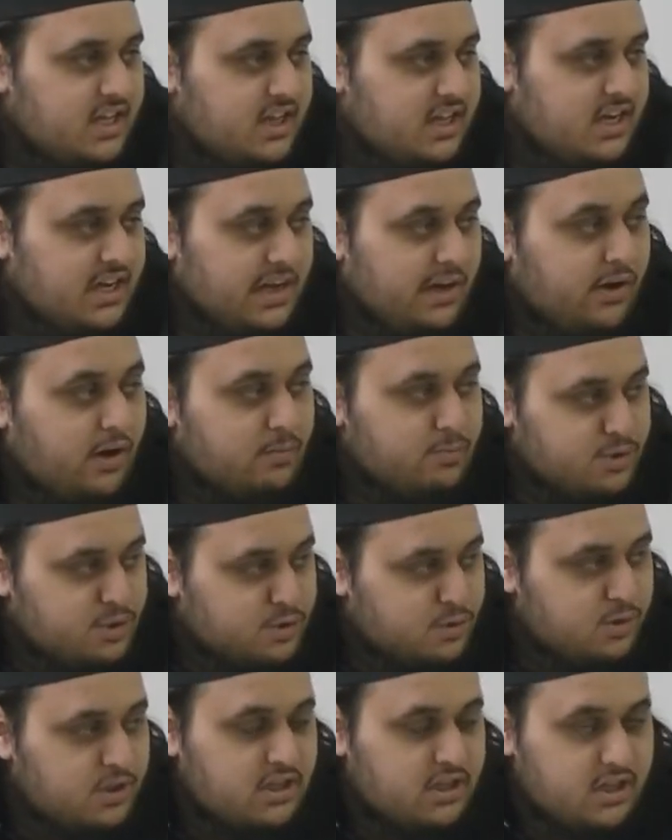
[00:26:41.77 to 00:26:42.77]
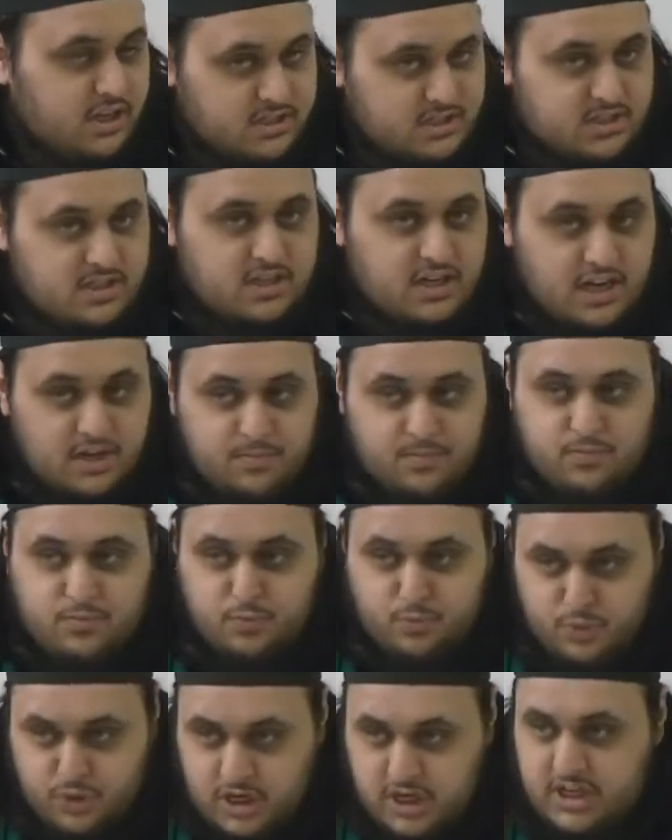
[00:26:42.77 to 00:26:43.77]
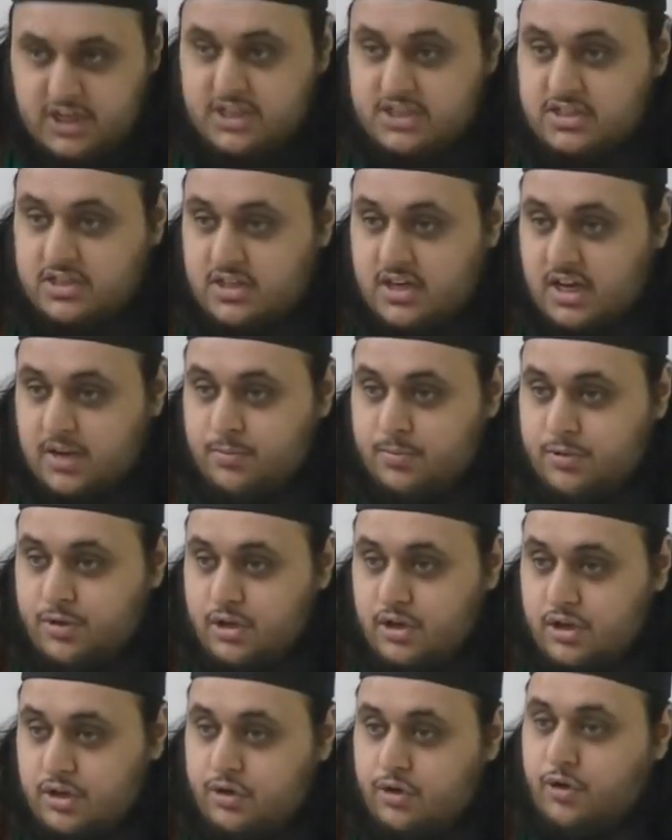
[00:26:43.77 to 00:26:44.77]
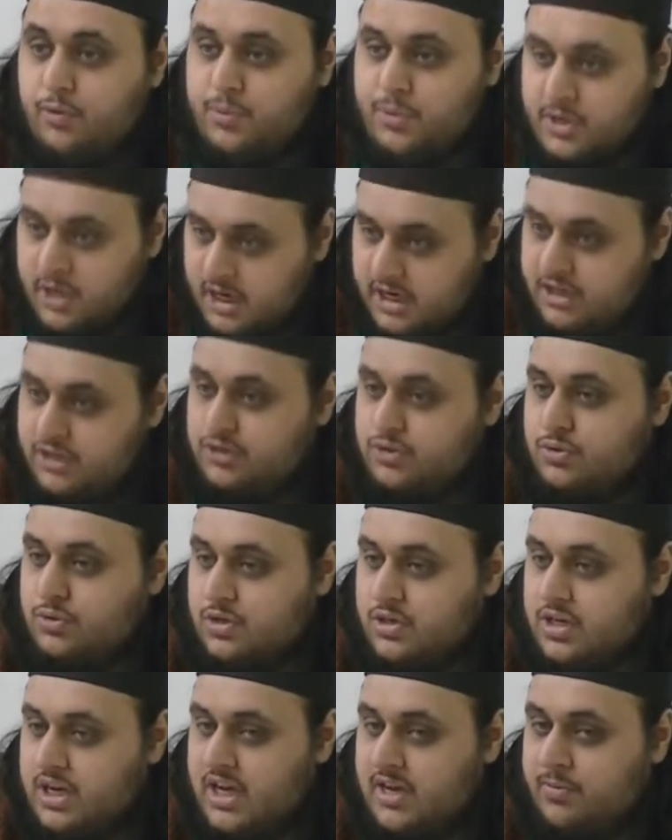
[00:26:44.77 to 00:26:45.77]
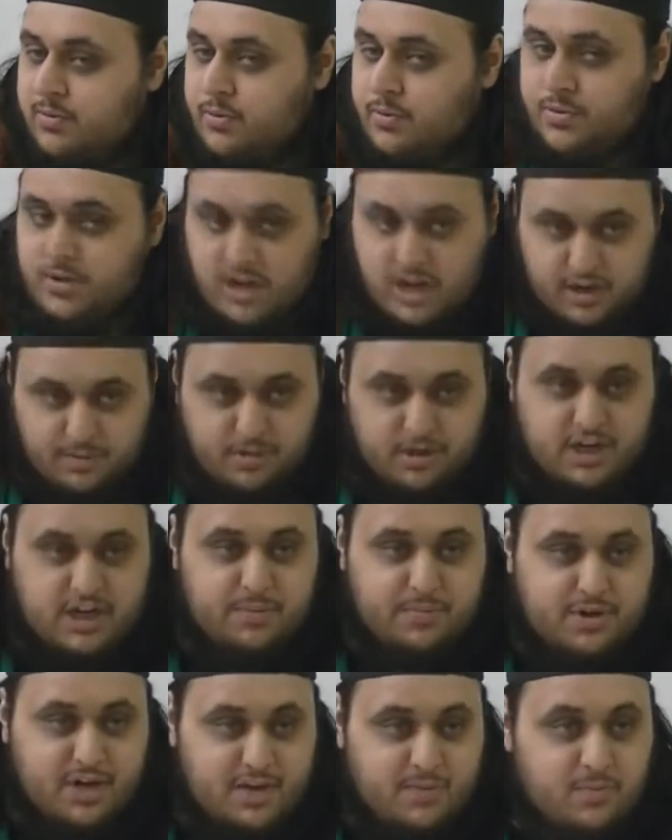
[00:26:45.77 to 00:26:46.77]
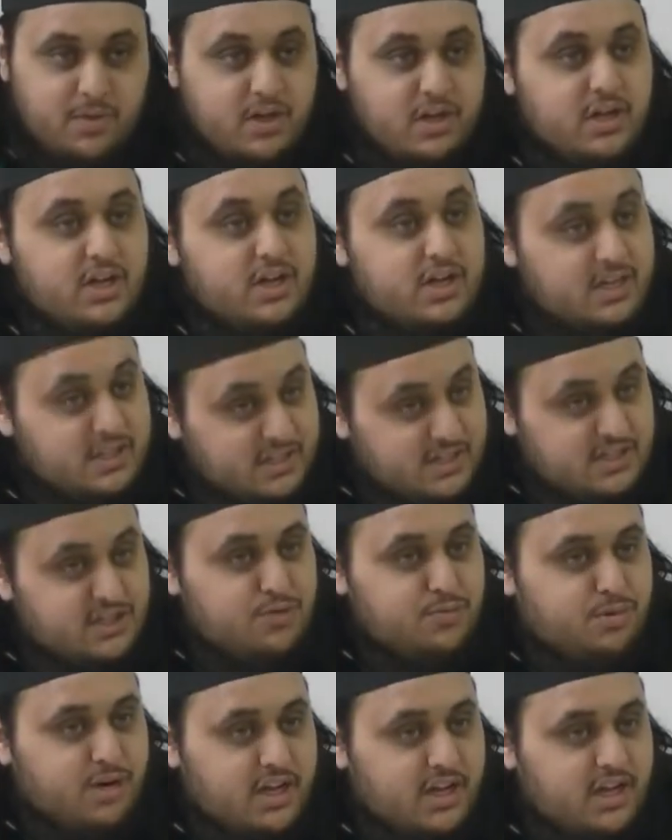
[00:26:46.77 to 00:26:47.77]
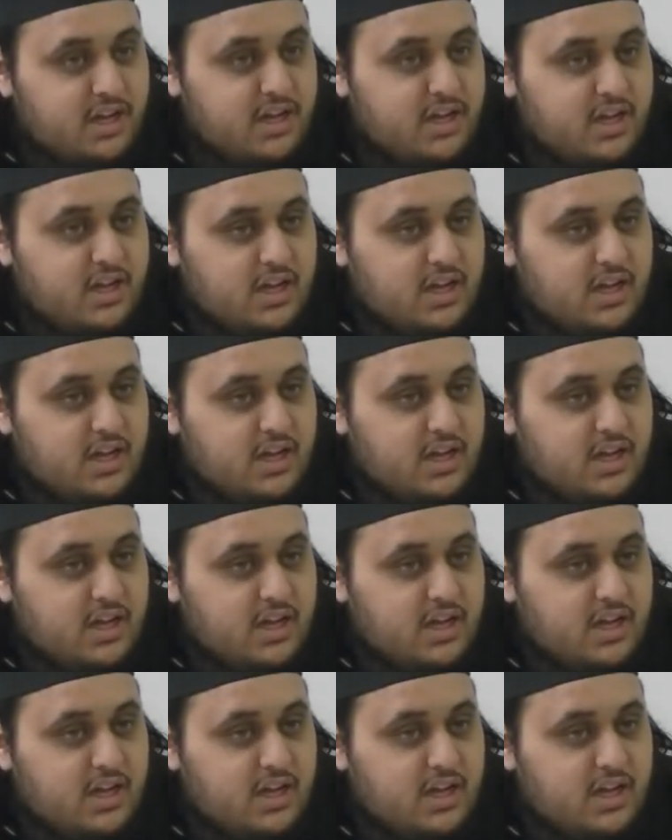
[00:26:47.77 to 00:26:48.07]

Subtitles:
Then now I'm sure that the Asr time, we are in Asr time, or we are in Zohar time, or we are in Maghrib time, then you pray.